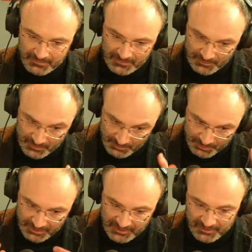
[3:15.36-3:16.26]

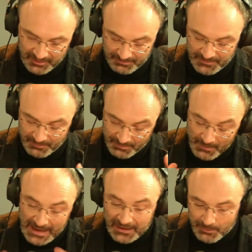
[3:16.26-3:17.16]
the
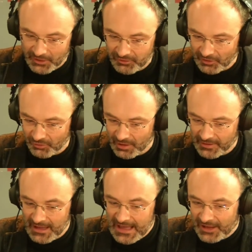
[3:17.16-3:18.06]
May administration
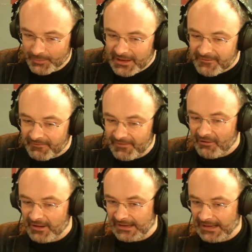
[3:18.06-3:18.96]
rather has made it
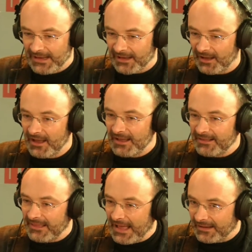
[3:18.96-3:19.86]
very clear
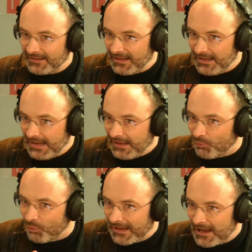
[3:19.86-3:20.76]
that
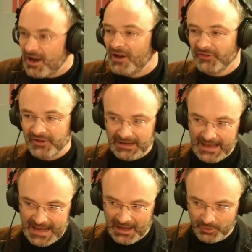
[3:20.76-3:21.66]
it can't
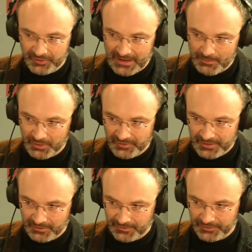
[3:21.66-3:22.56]
allow a separate
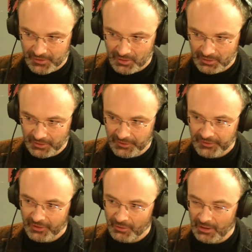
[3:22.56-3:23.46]
deal for Scotland.
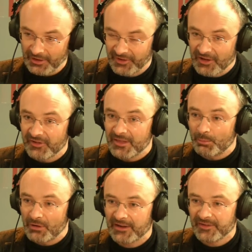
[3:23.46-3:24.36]
So essentially the
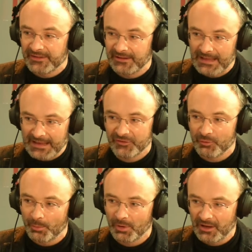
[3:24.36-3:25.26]
Brexit deal has
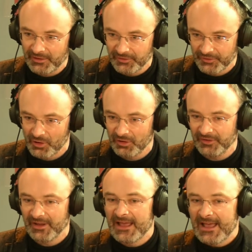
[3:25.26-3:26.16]
to apply to
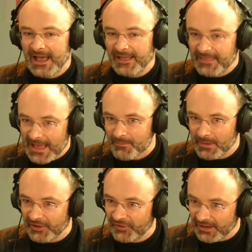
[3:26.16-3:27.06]
Scotland. And that
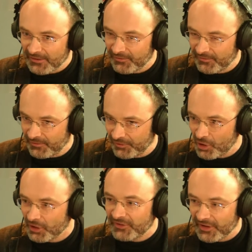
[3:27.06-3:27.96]
means that if
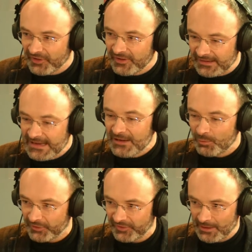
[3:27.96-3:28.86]
Scotland does indeed
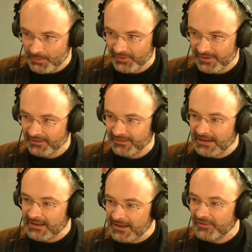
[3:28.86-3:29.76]
want a separate deal,
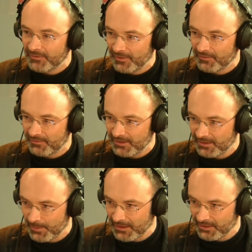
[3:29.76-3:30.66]
then it needs to vote for
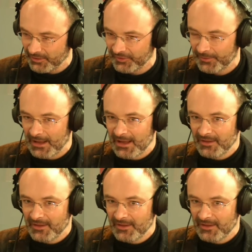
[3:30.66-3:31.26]
independence.